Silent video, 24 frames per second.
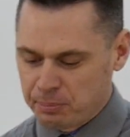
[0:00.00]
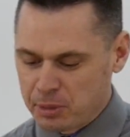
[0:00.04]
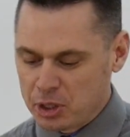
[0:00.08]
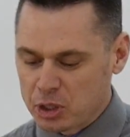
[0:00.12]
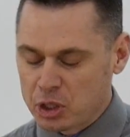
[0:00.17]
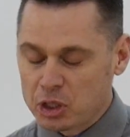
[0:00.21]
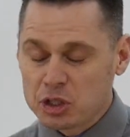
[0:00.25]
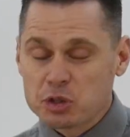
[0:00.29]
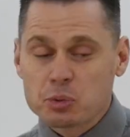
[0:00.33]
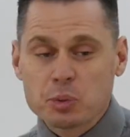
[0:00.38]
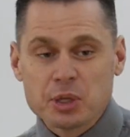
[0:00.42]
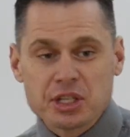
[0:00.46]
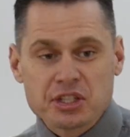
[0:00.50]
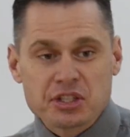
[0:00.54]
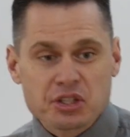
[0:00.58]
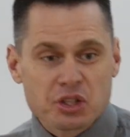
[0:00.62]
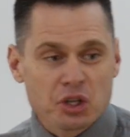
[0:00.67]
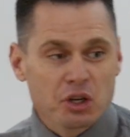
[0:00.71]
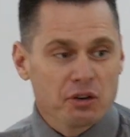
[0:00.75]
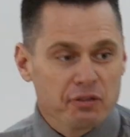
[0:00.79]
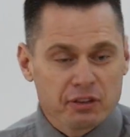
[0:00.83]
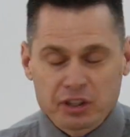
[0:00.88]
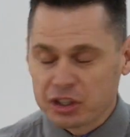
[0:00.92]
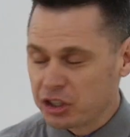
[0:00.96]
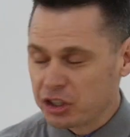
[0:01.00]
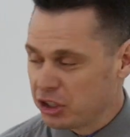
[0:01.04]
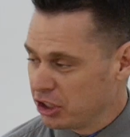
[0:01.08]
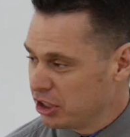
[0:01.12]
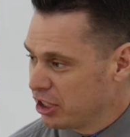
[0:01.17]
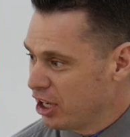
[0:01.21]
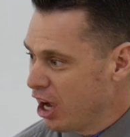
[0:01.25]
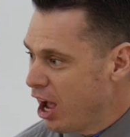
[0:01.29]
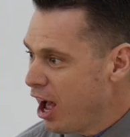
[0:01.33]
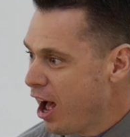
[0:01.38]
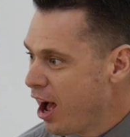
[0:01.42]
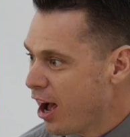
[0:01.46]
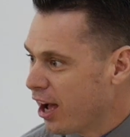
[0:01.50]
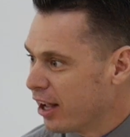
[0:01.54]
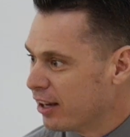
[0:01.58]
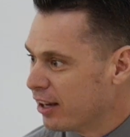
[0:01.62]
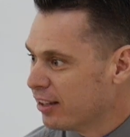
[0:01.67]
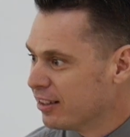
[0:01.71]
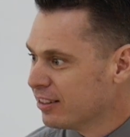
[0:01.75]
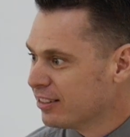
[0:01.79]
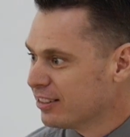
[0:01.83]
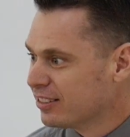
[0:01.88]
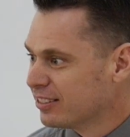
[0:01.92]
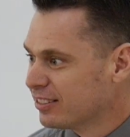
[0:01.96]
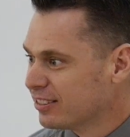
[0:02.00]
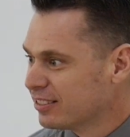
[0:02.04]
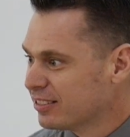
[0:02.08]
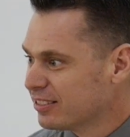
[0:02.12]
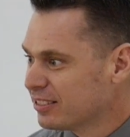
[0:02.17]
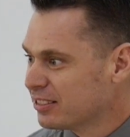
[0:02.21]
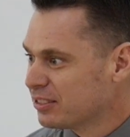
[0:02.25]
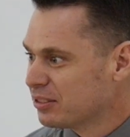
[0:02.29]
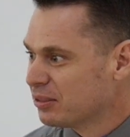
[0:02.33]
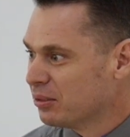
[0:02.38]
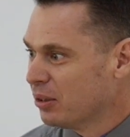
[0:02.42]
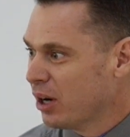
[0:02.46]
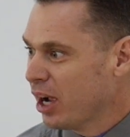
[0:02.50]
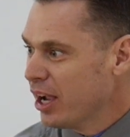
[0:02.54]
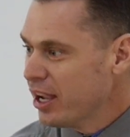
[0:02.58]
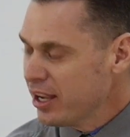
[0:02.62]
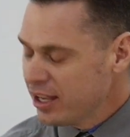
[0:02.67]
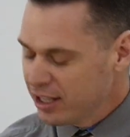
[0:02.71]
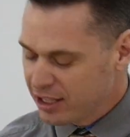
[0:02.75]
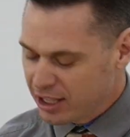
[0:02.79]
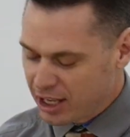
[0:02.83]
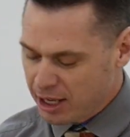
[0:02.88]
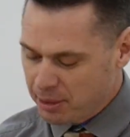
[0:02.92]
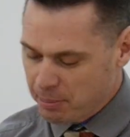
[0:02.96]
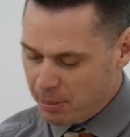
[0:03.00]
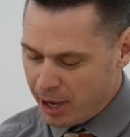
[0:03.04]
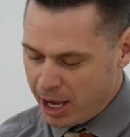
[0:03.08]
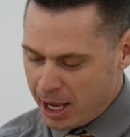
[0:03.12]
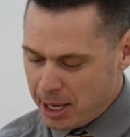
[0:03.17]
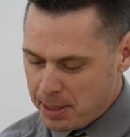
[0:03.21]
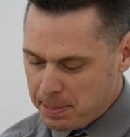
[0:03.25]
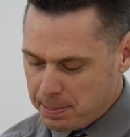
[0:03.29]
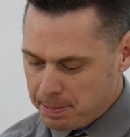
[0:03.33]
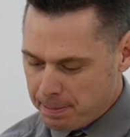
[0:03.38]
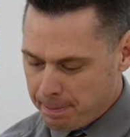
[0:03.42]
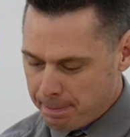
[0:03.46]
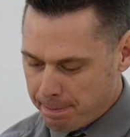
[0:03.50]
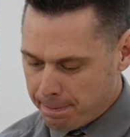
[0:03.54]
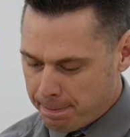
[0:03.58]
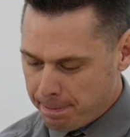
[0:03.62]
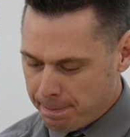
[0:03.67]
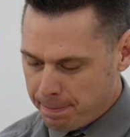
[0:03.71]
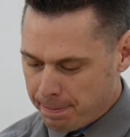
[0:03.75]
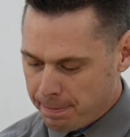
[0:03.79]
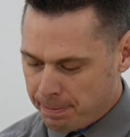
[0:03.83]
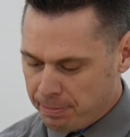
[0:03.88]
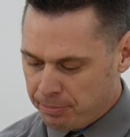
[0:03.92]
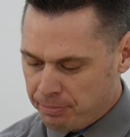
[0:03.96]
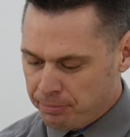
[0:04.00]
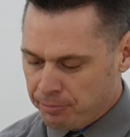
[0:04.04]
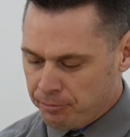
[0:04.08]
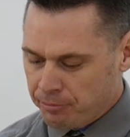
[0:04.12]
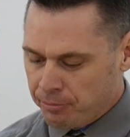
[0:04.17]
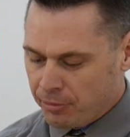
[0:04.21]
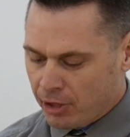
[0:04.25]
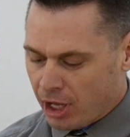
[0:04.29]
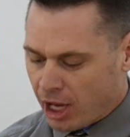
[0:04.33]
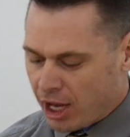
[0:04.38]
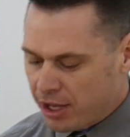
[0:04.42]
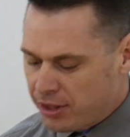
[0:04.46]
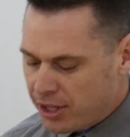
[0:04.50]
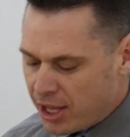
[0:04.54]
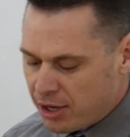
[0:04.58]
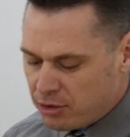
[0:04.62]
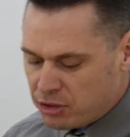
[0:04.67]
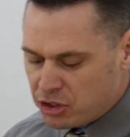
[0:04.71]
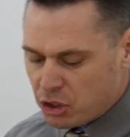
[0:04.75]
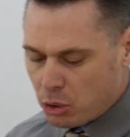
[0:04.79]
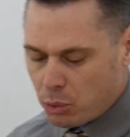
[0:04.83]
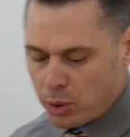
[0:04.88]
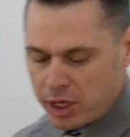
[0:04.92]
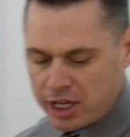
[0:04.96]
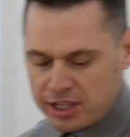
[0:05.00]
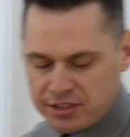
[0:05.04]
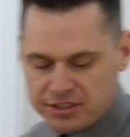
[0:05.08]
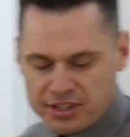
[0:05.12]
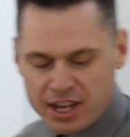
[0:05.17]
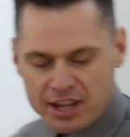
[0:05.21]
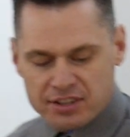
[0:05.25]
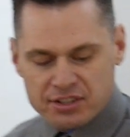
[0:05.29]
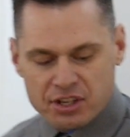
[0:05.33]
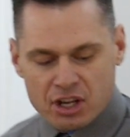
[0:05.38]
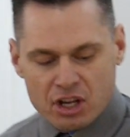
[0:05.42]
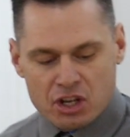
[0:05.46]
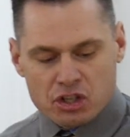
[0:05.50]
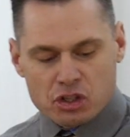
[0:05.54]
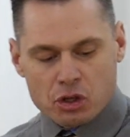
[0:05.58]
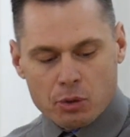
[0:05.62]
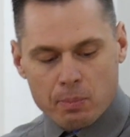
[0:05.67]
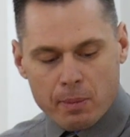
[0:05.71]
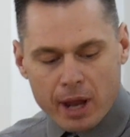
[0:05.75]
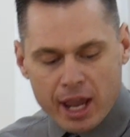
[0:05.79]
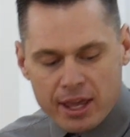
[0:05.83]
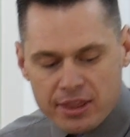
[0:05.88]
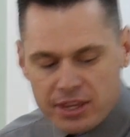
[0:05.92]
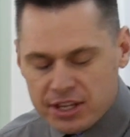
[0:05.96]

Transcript: because we serve a good God, right? Amen? And then, so when it says, so may